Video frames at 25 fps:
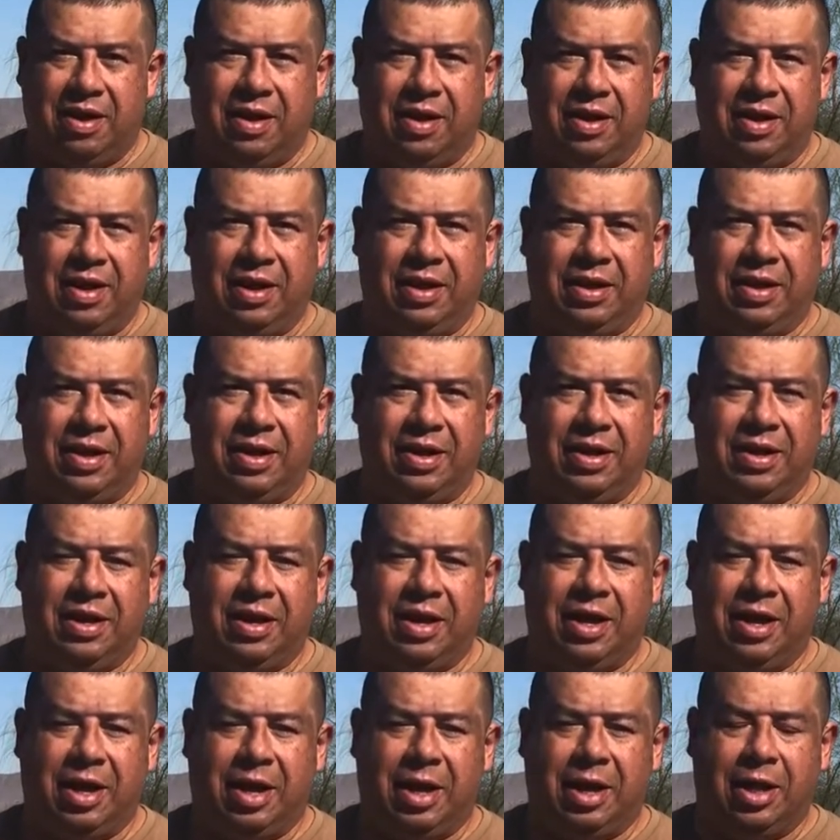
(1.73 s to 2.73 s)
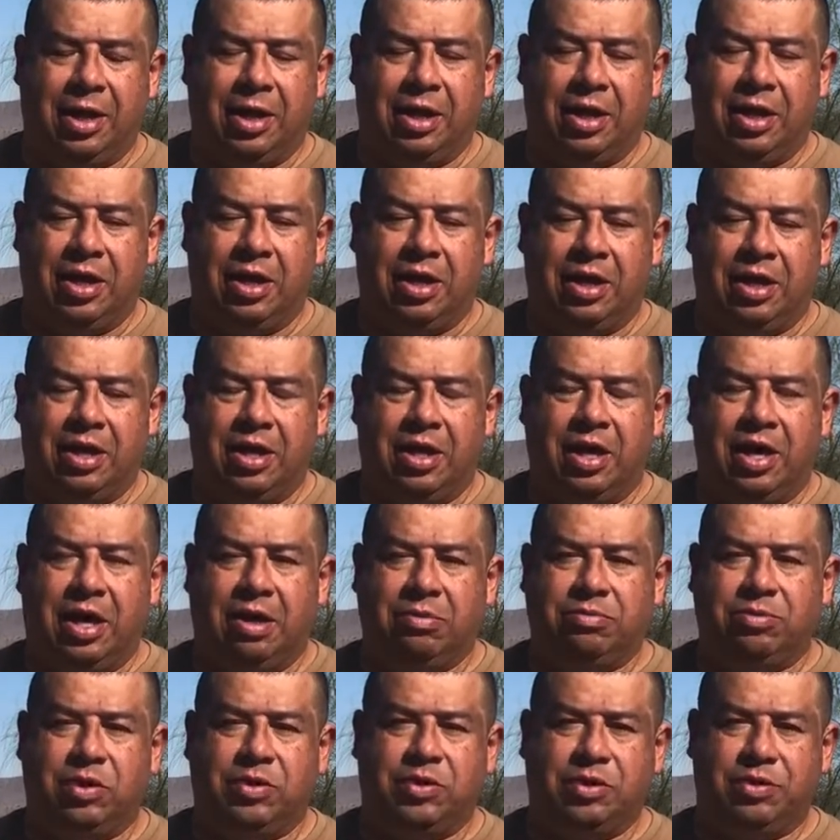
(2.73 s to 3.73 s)
Howdy,
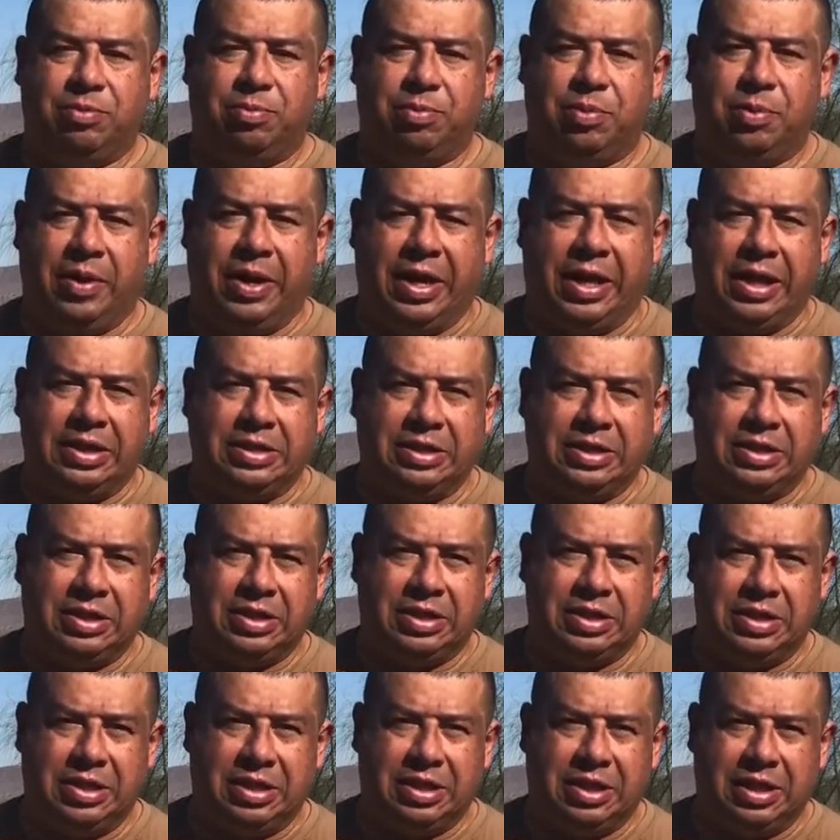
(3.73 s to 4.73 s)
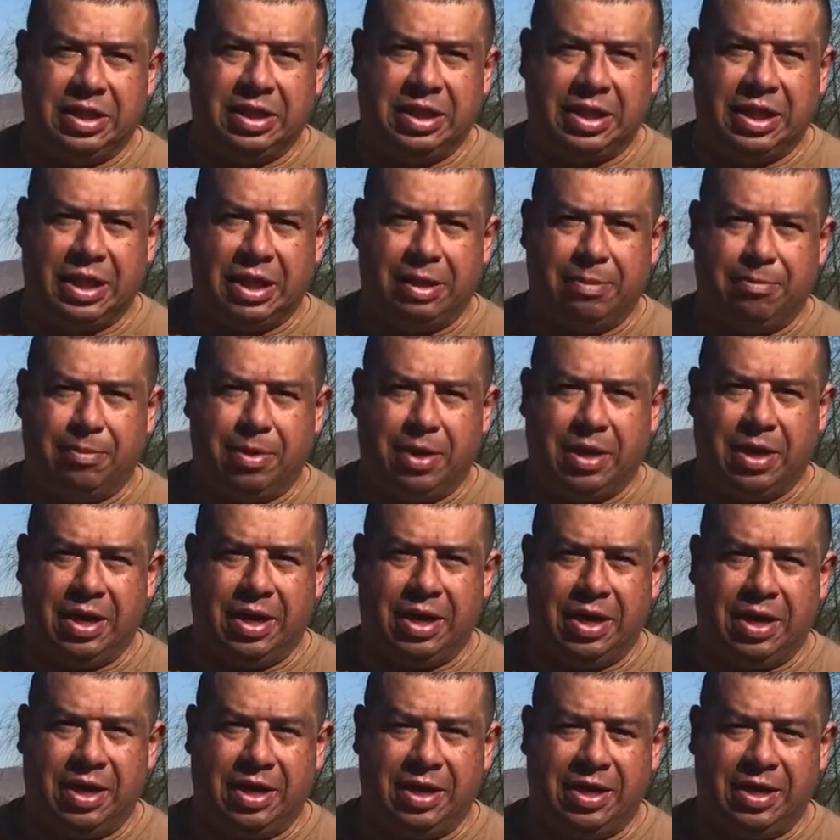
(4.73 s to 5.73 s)
I'm Joseph Perez. I'm
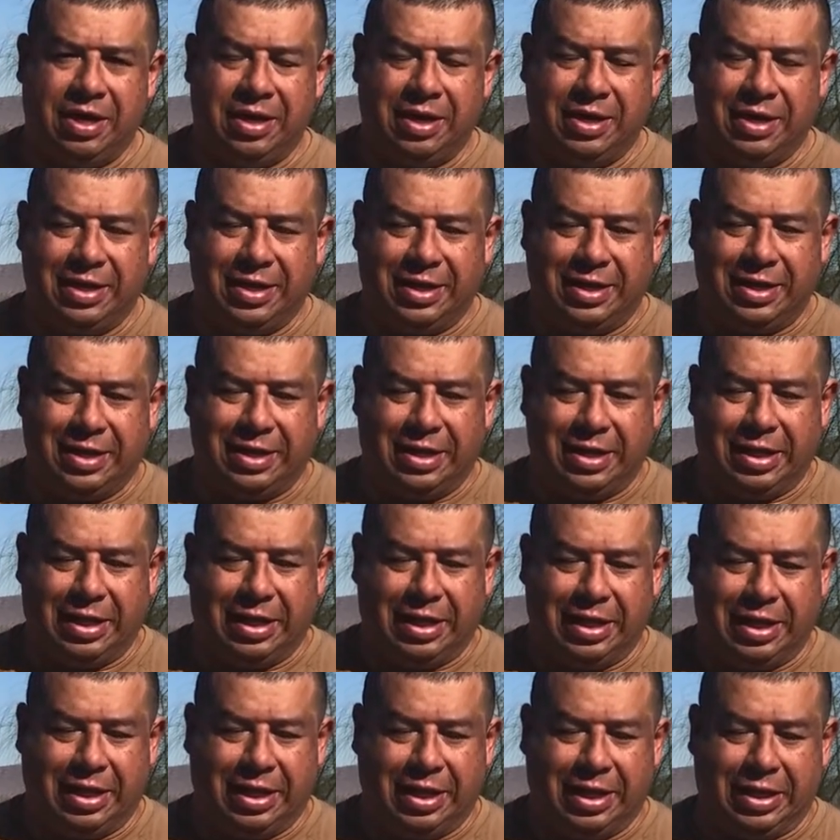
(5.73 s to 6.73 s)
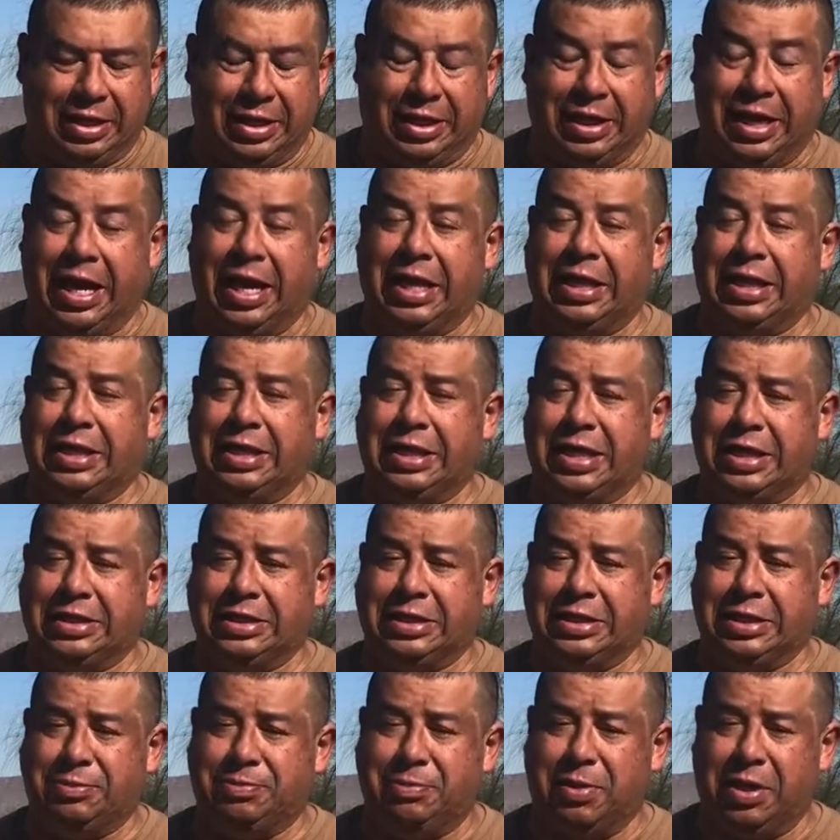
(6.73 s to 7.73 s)
the guy that does
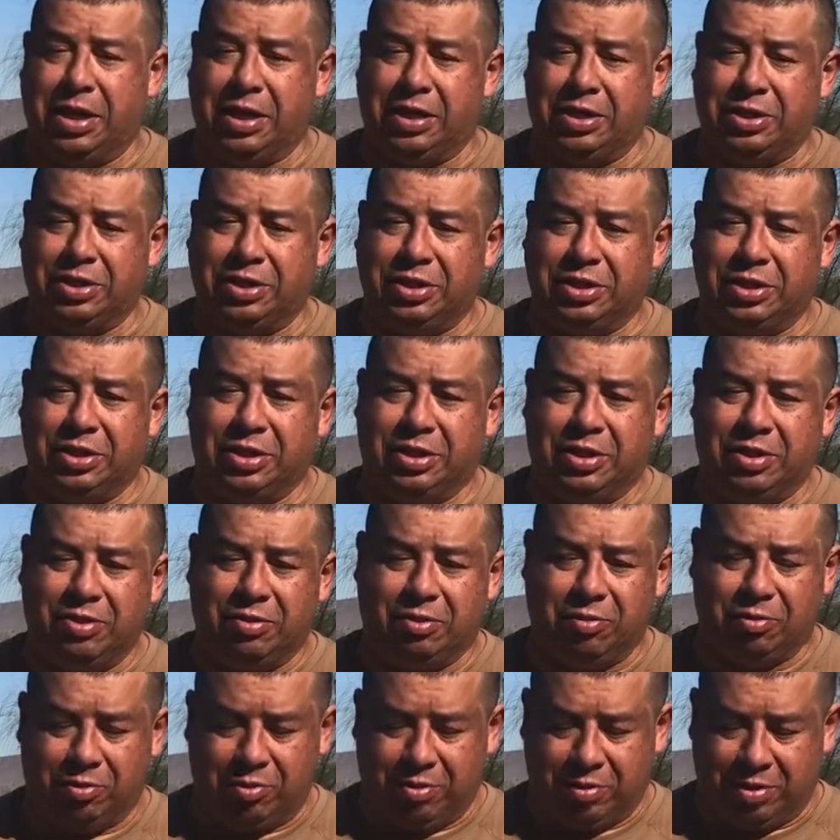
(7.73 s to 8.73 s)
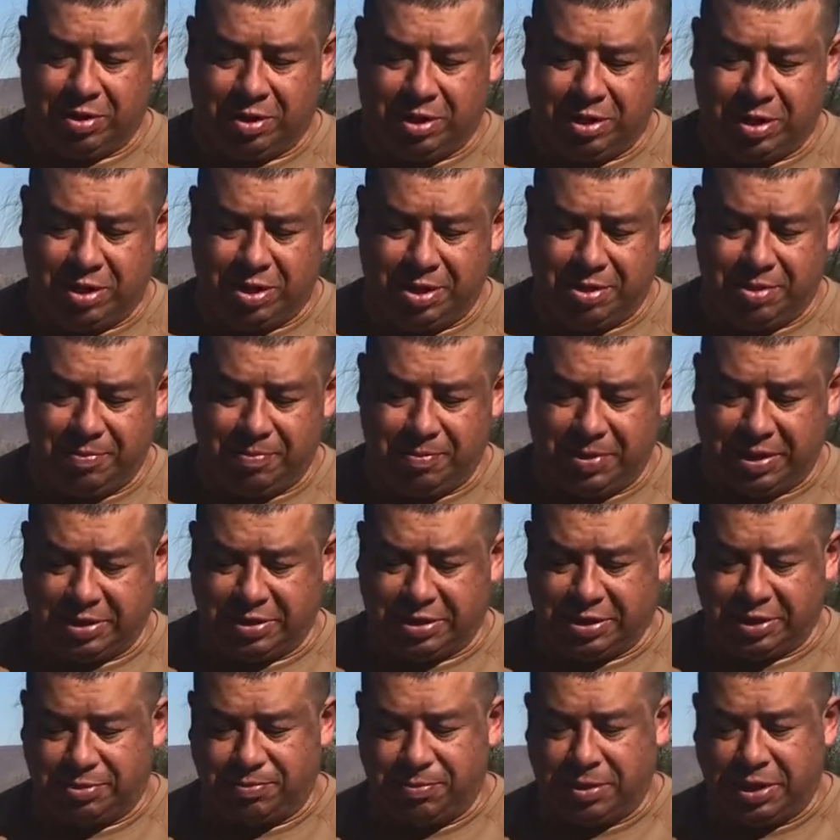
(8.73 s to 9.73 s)
the smudge or makes
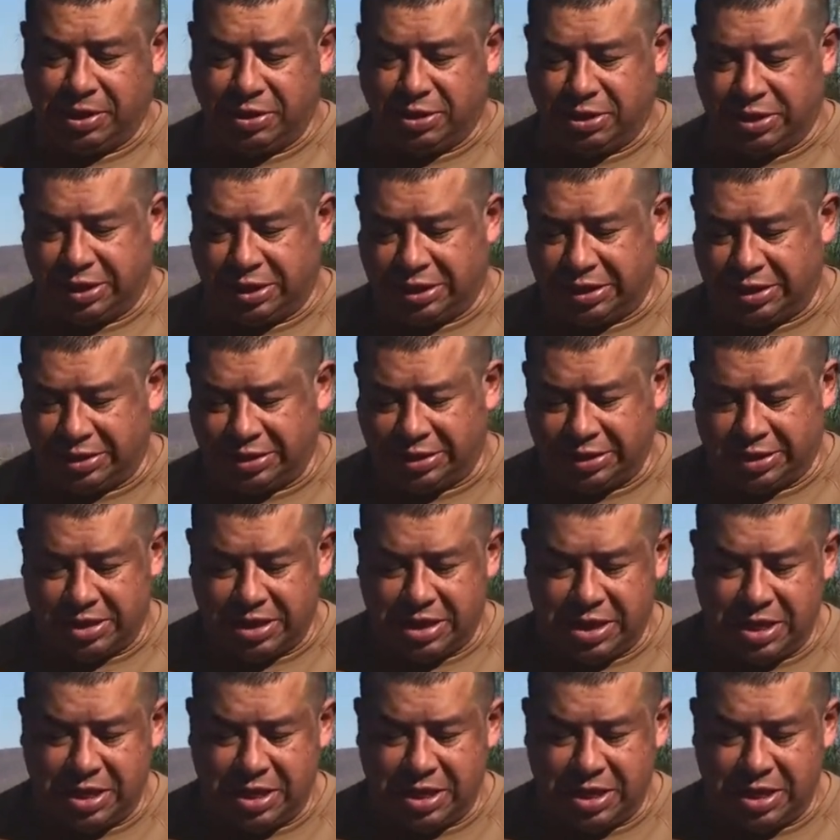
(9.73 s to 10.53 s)
the smudge sticks.